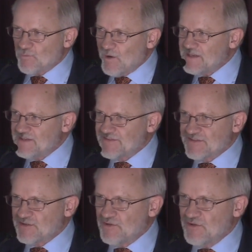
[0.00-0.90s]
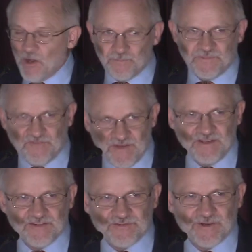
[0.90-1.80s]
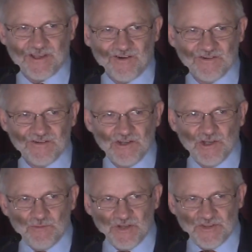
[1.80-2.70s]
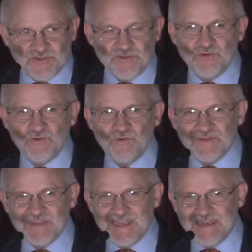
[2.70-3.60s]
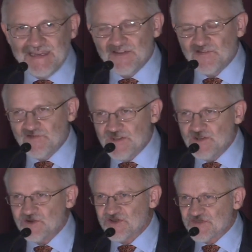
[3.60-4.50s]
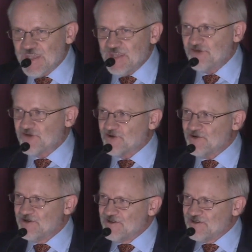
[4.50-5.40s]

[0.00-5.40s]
One is to help defend Israel, but two, they feel safer